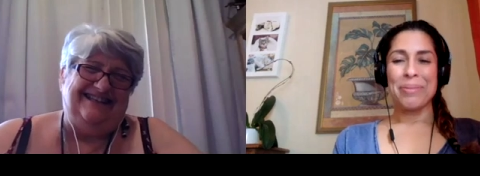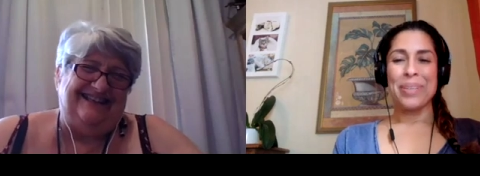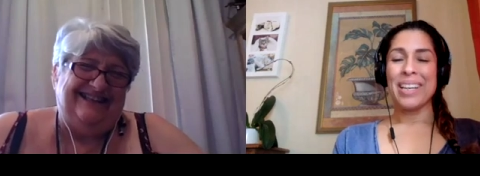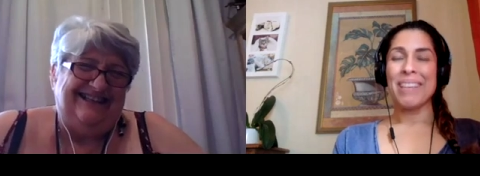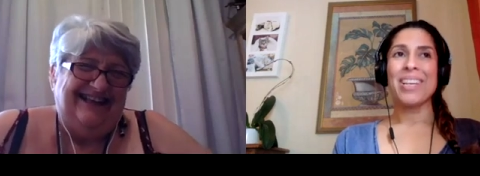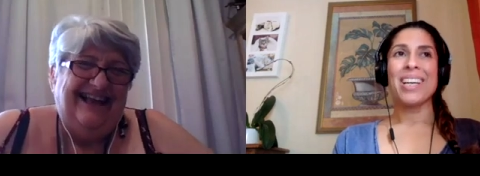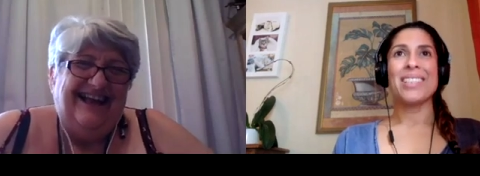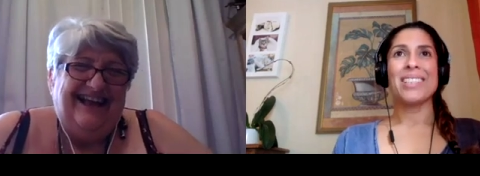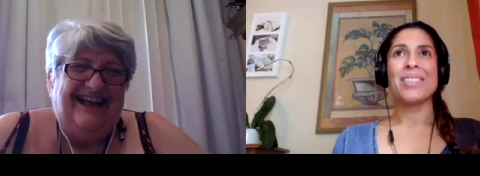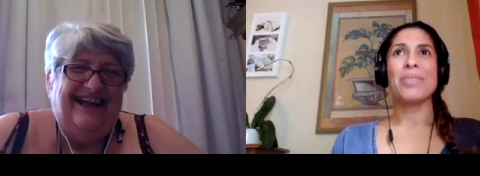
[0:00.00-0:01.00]
Speaker 1: we have had
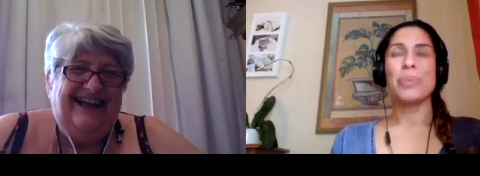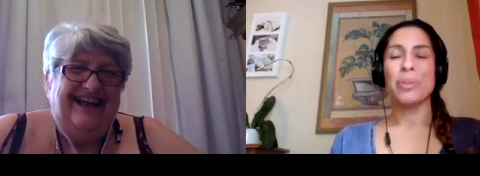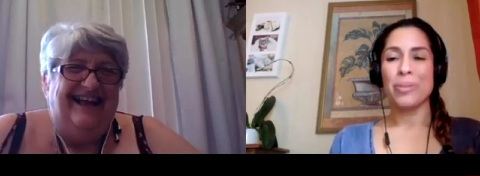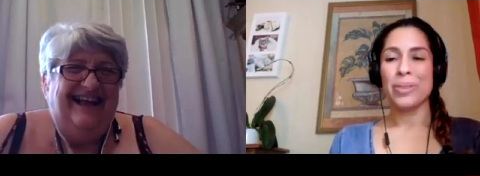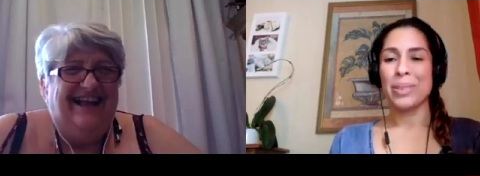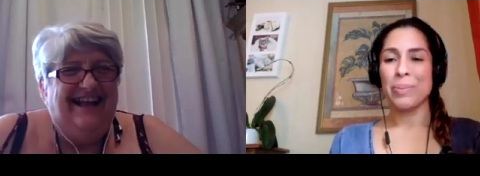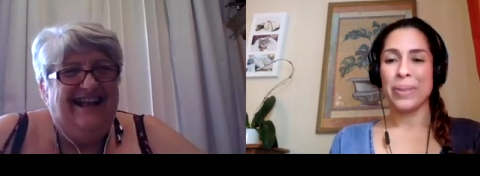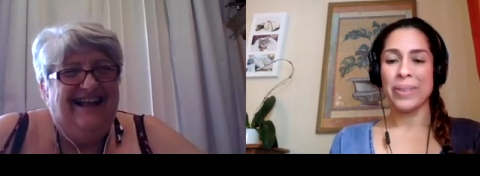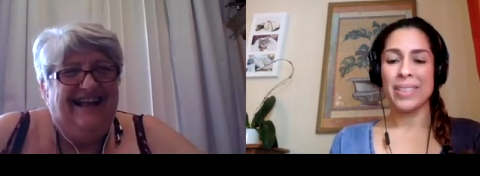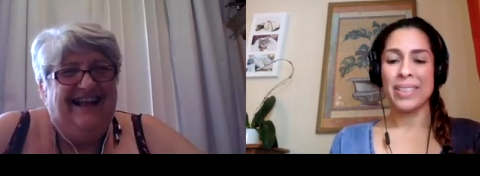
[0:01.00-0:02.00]
such a beautiful
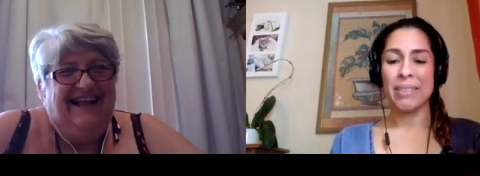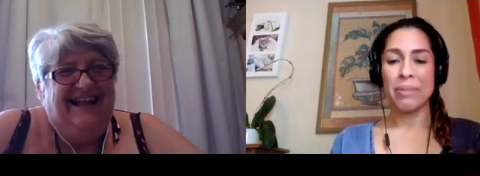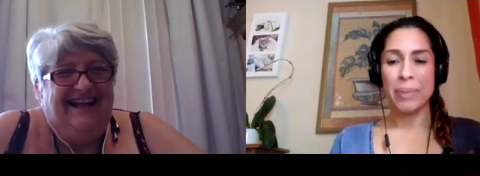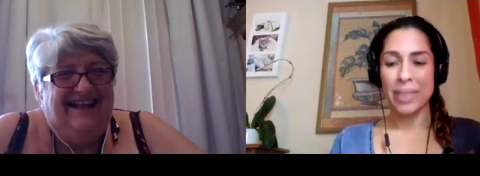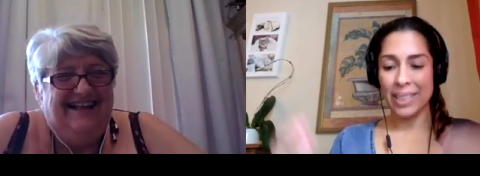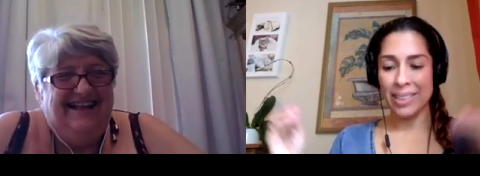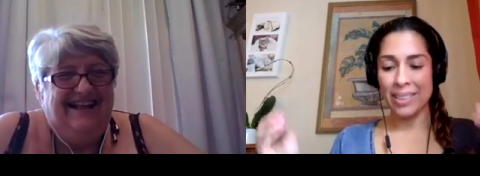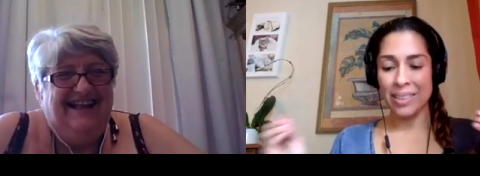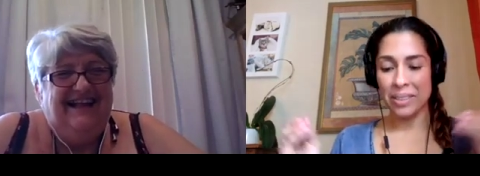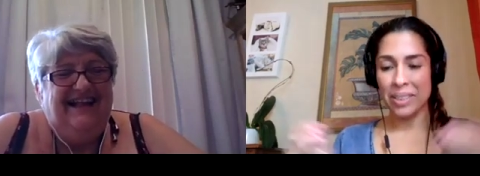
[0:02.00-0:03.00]
experience, and everybody gets
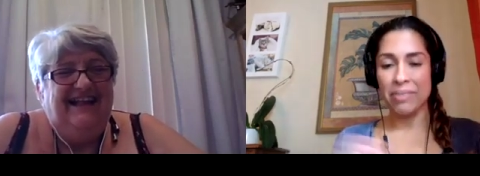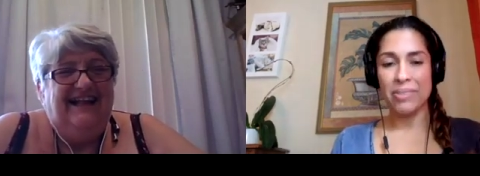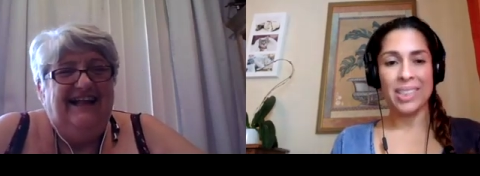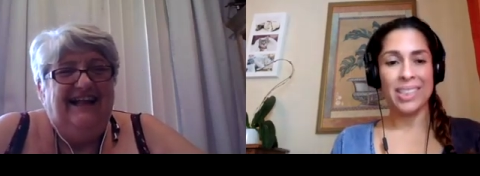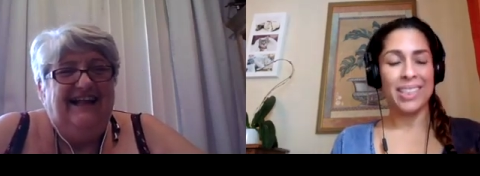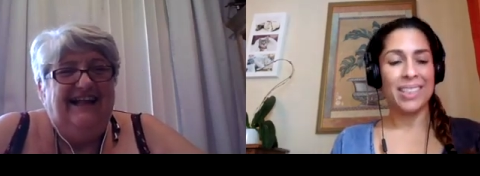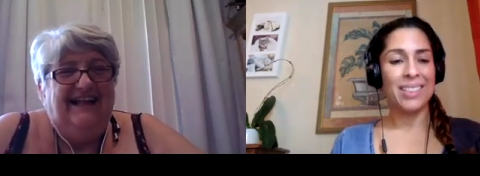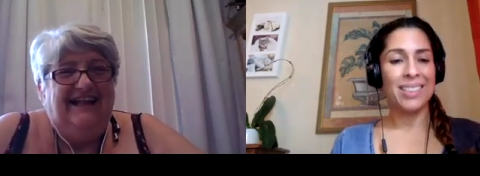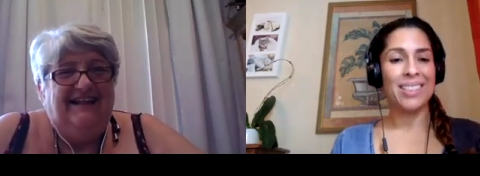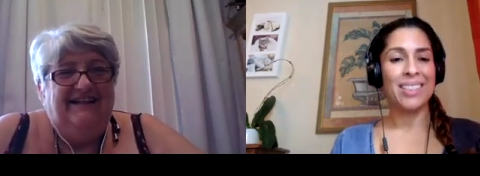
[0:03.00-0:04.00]
a little gift at the
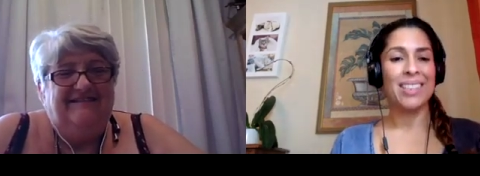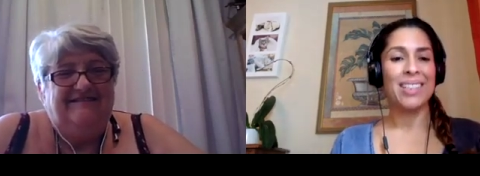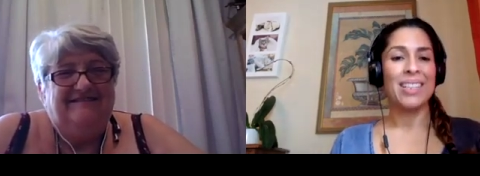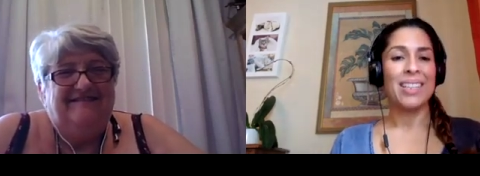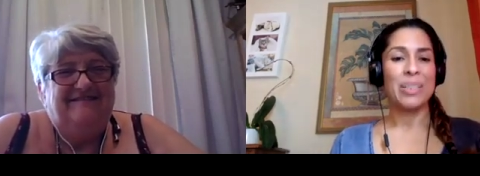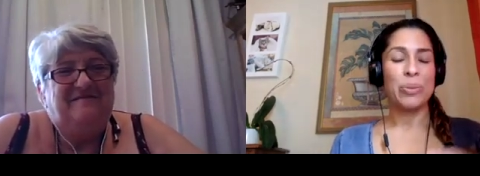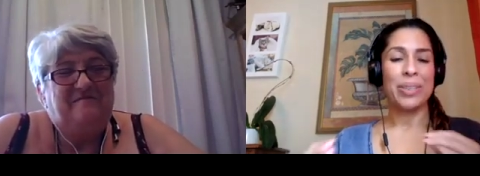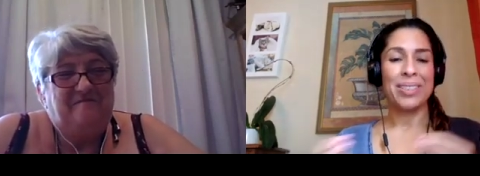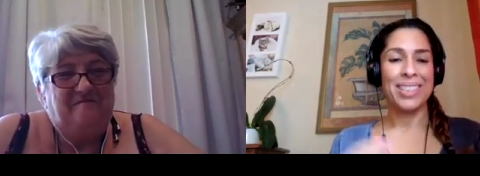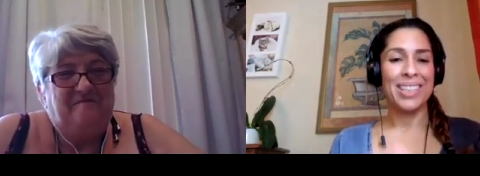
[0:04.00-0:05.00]
end as
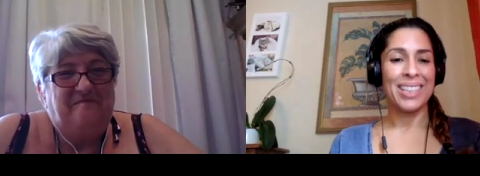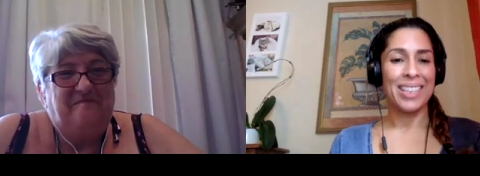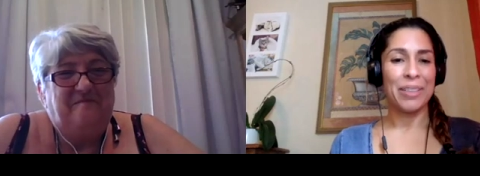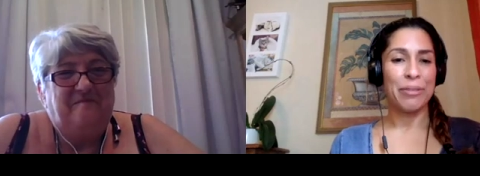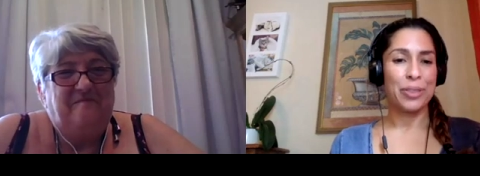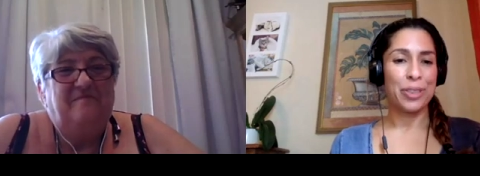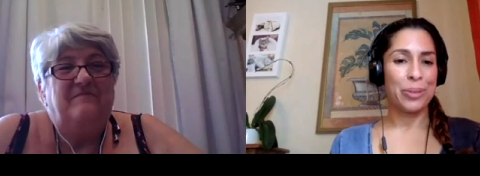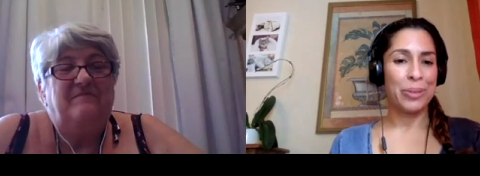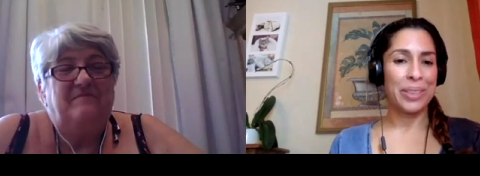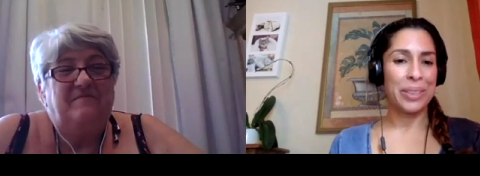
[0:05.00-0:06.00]
we're saying thank you for
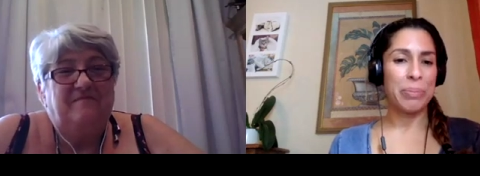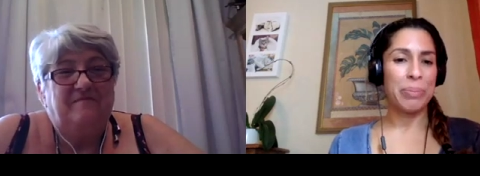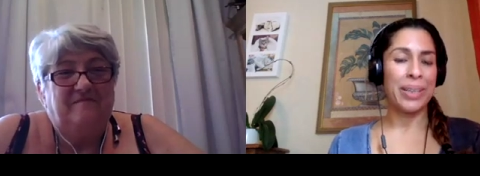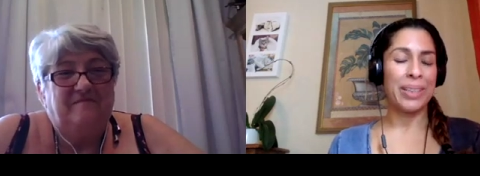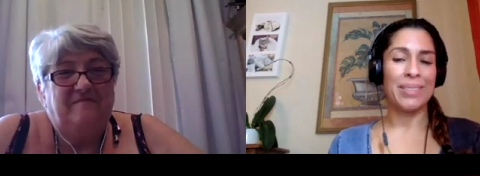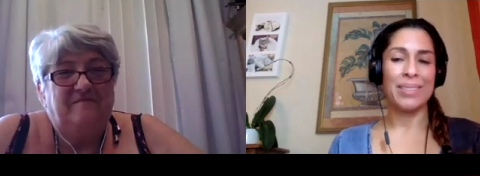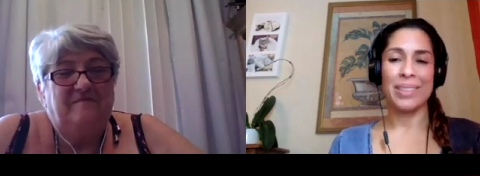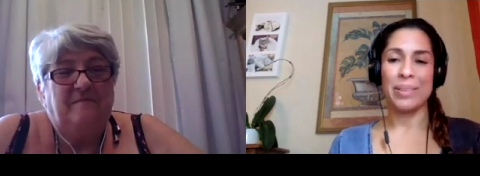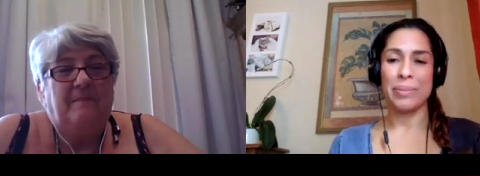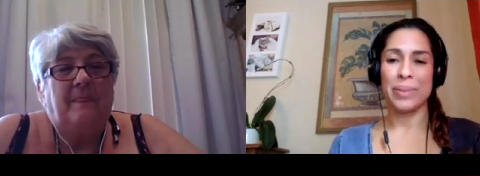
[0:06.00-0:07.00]
showing up and you
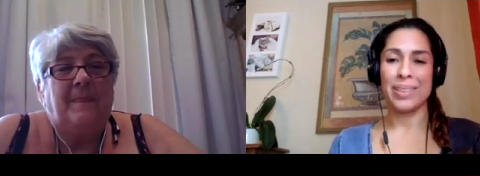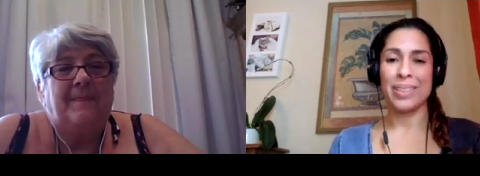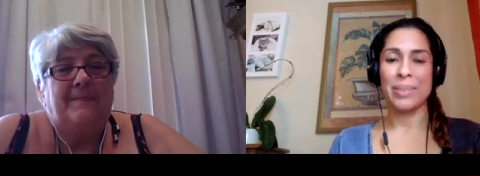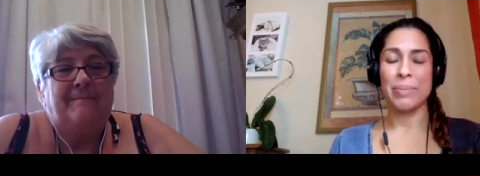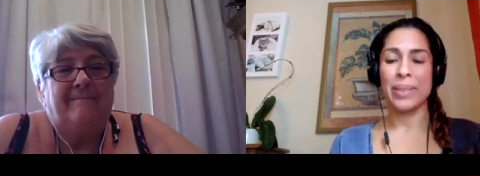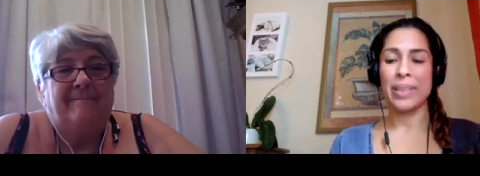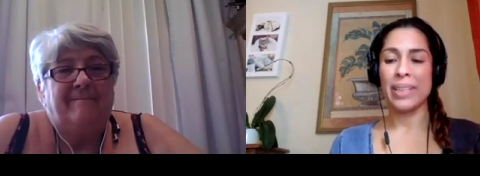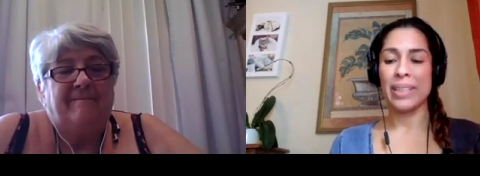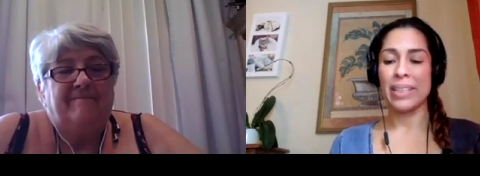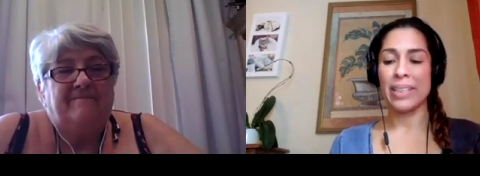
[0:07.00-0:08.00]
know participating.
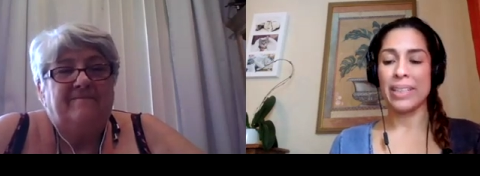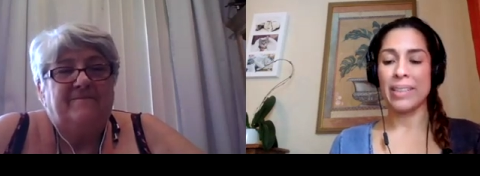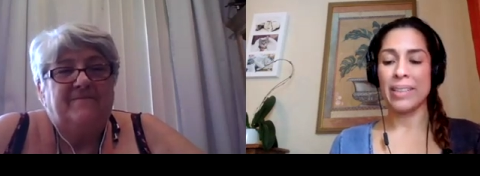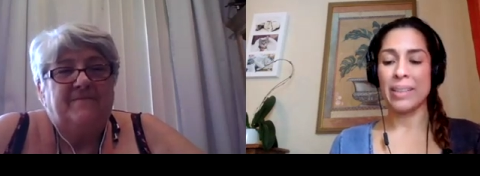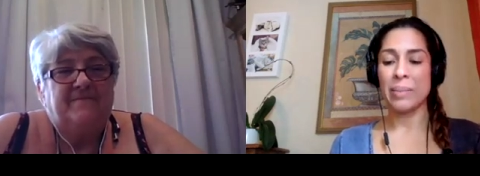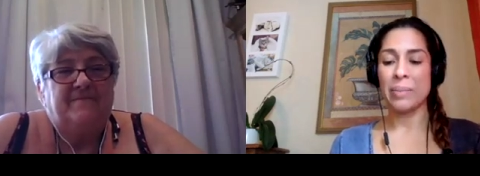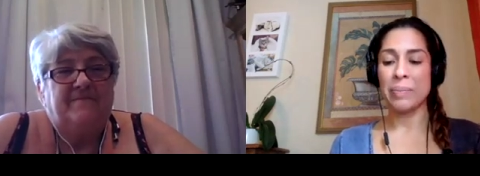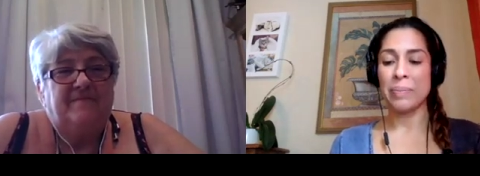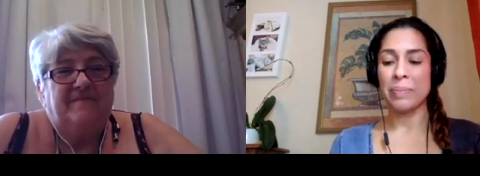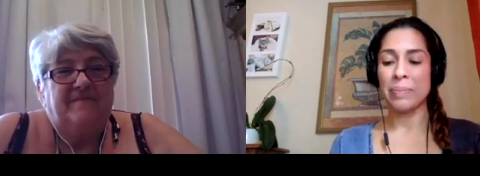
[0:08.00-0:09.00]
Yeah, um,
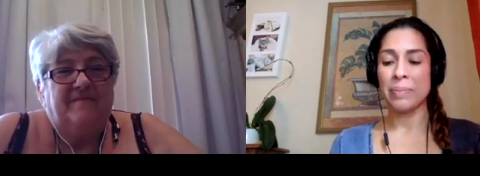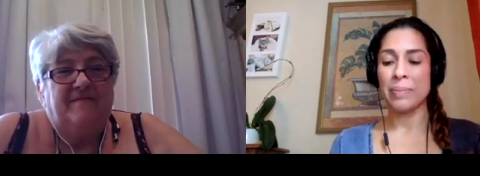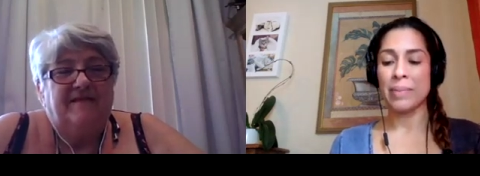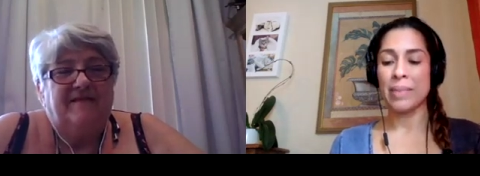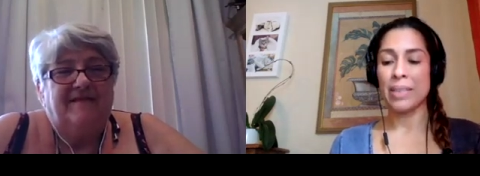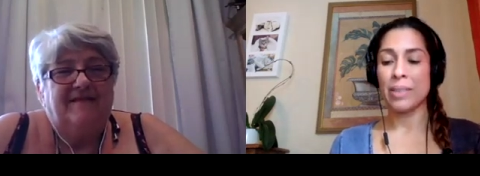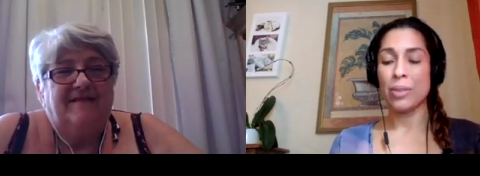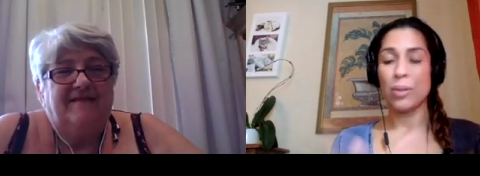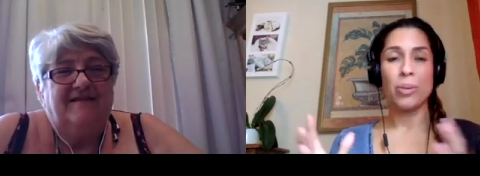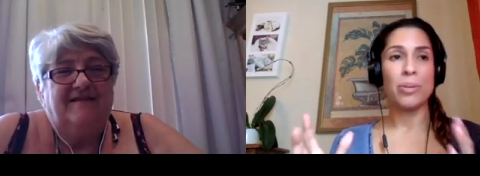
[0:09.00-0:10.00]
as you all